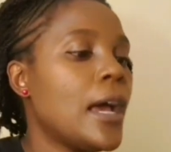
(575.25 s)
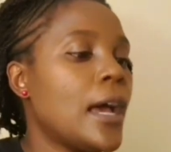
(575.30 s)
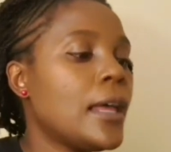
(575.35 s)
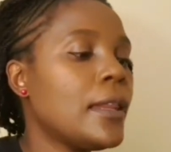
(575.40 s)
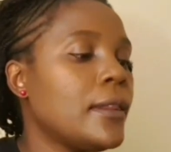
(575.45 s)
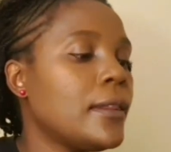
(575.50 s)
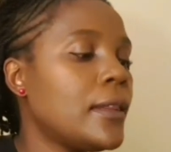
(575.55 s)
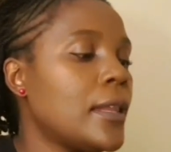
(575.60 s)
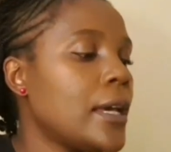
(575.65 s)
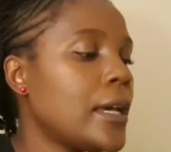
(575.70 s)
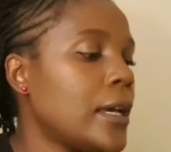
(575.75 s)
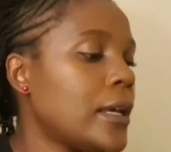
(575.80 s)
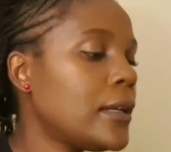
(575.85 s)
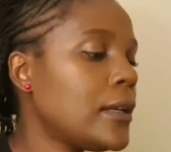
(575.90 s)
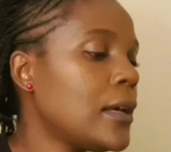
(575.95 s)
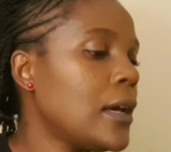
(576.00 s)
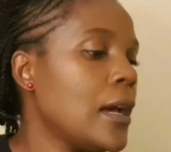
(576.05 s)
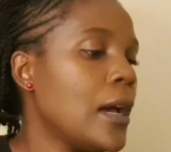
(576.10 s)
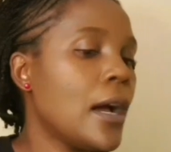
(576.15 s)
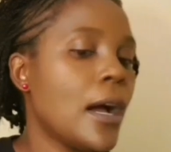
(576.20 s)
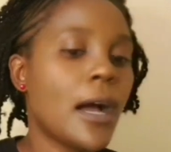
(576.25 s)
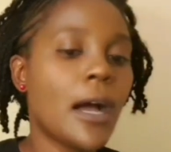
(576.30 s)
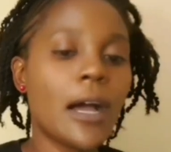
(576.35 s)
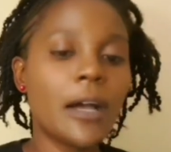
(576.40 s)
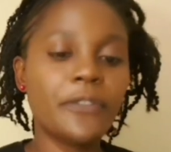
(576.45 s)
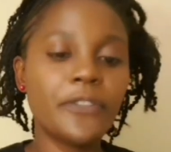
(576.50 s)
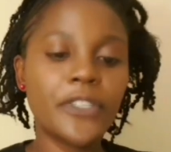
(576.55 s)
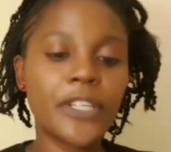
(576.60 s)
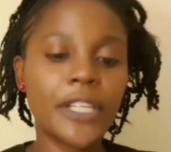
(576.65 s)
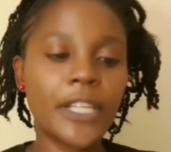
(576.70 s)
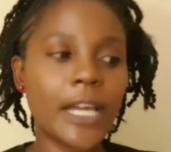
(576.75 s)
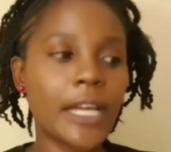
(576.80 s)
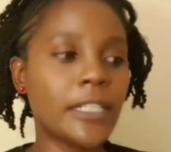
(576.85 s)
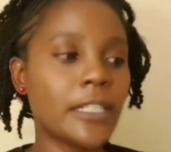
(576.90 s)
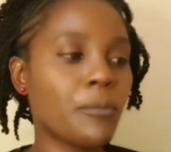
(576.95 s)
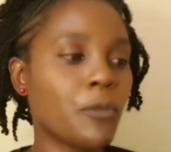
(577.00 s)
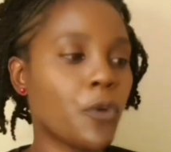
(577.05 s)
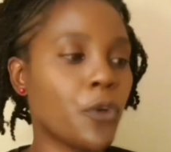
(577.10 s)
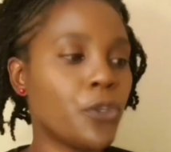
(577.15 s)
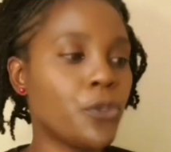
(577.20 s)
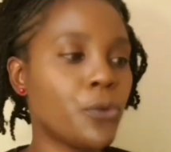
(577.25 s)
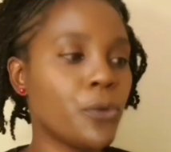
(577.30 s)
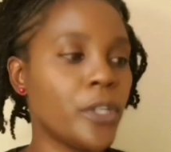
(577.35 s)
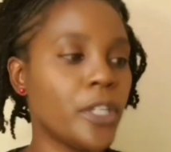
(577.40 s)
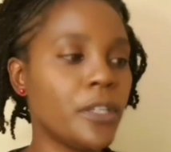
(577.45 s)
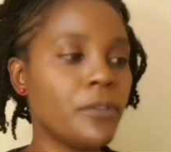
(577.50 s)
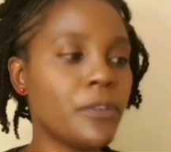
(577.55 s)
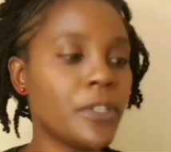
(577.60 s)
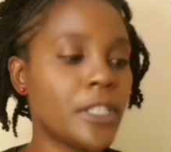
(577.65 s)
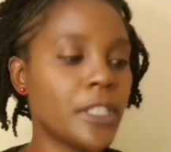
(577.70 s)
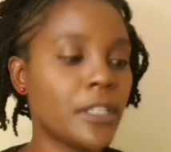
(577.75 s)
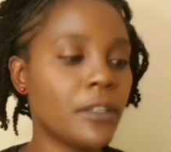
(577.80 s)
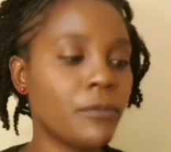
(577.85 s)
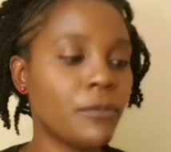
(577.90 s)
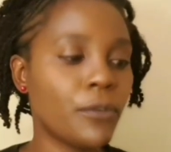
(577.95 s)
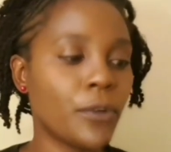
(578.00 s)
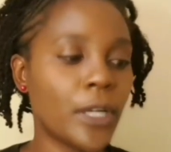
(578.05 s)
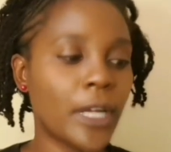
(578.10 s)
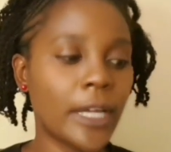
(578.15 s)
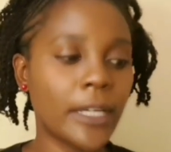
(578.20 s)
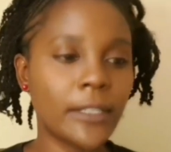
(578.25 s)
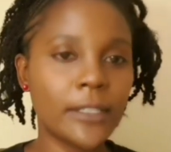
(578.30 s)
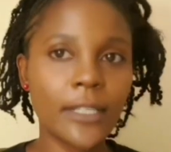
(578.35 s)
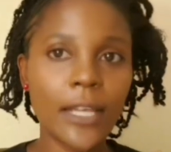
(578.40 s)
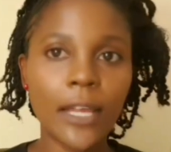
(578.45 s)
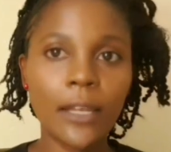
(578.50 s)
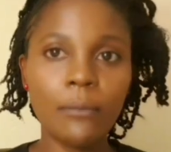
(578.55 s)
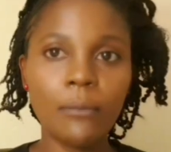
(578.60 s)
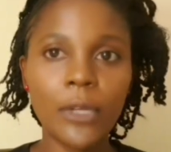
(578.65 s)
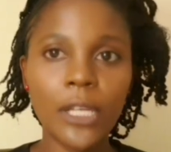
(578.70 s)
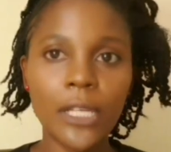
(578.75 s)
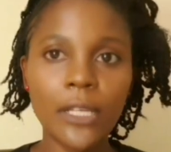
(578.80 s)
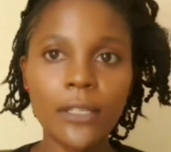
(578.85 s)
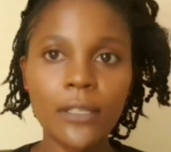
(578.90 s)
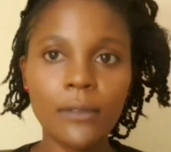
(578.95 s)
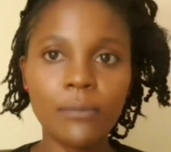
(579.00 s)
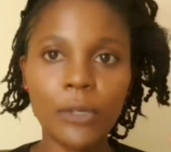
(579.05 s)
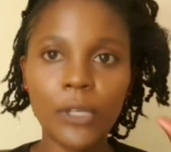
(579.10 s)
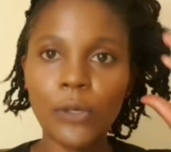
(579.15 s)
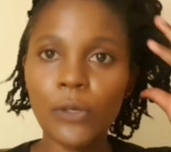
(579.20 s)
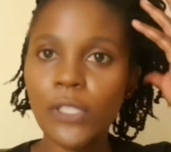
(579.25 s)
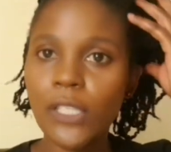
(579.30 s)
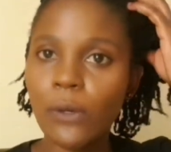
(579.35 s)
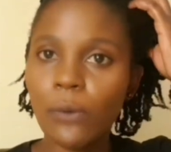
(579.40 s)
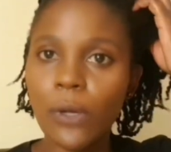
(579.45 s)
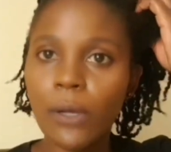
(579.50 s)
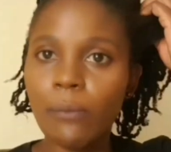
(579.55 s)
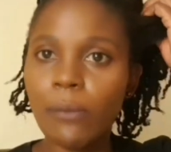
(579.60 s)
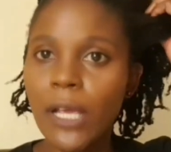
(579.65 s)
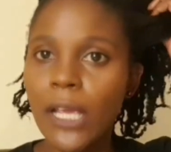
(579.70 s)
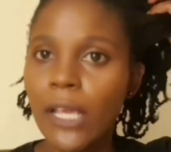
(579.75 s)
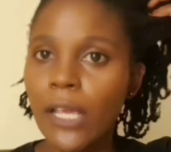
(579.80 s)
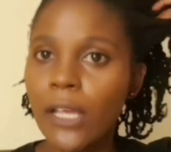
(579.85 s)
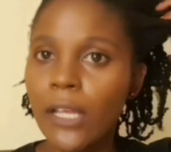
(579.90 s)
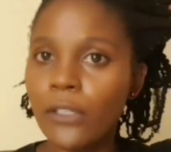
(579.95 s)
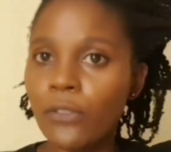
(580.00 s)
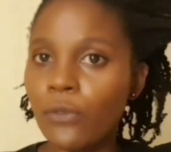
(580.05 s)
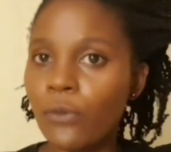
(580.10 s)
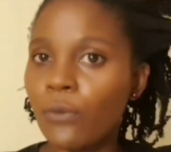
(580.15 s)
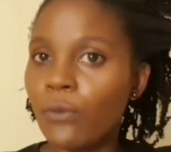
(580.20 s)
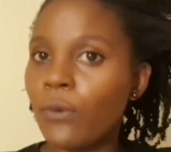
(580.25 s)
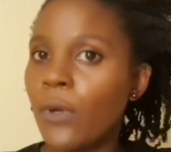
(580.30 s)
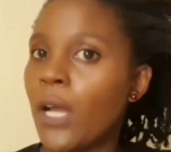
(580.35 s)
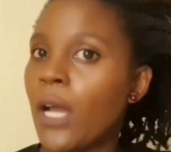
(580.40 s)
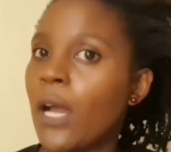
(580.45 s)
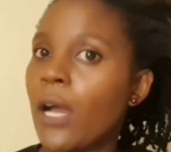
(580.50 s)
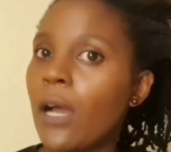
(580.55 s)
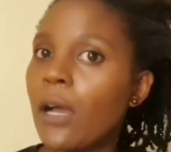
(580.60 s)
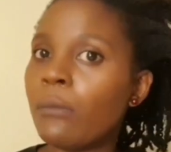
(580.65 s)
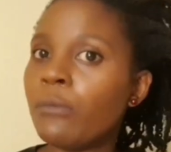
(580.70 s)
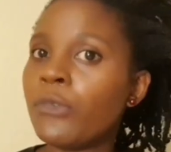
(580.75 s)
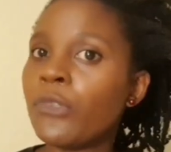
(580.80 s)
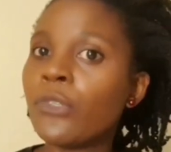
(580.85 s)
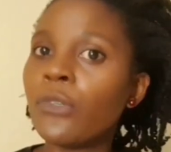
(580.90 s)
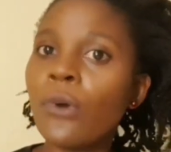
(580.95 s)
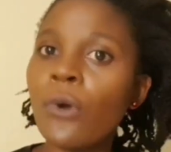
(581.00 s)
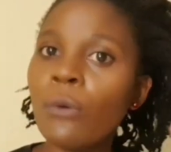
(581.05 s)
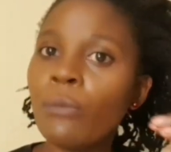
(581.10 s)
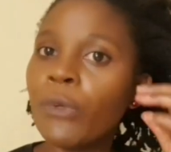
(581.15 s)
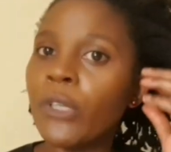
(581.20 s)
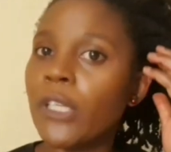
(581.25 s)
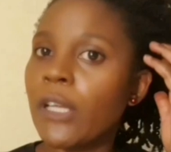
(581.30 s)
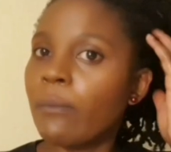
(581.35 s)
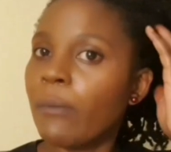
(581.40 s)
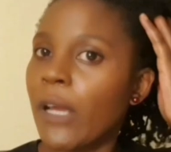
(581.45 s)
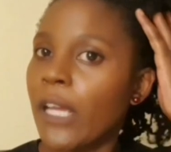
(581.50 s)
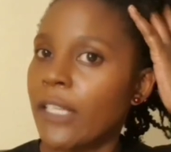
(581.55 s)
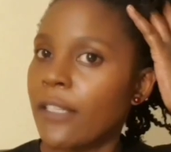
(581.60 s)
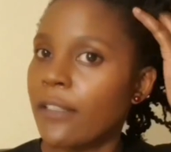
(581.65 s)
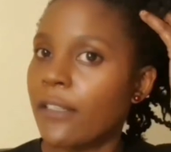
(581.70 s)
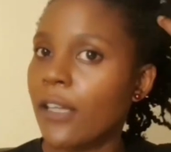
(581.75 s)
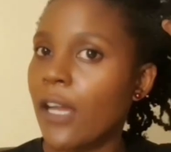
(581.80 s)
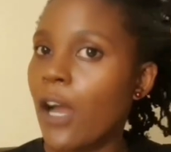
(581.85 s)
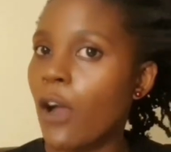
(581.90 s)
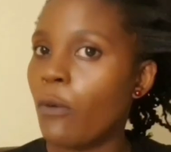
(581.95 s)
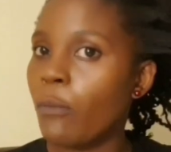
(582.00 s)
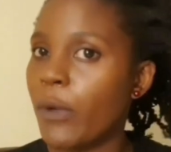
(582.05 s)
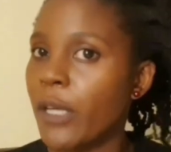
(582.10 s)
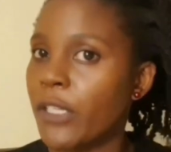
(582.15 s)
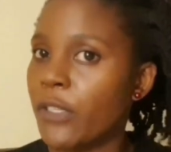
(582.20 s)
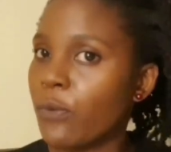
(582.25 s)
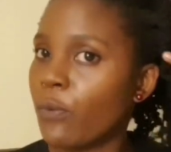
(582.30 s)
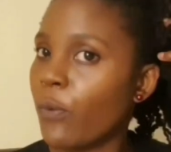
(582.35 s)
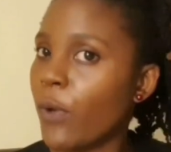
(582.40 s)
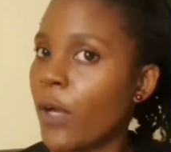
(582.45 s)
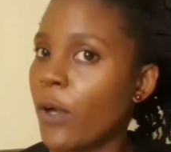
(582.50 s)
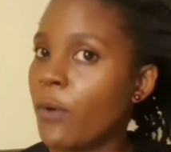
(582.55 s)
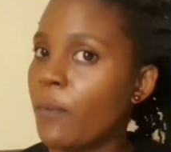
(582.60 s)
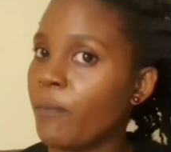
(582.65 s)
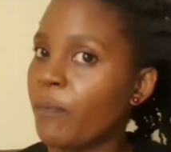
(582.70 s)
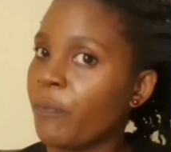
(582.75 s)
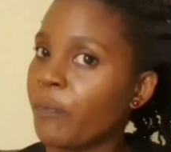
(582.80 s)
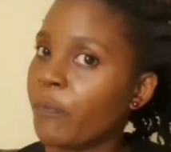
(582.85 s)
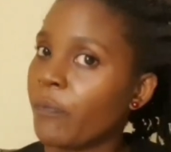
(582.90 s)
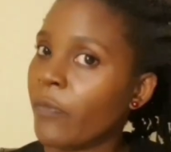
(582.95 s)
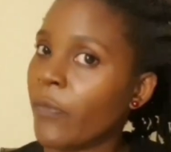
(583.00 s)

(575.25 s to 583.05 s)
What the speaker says: And then after that, I'm going to leave it in for like 10 minutes because I want my hair to absorb it on my scalp as well.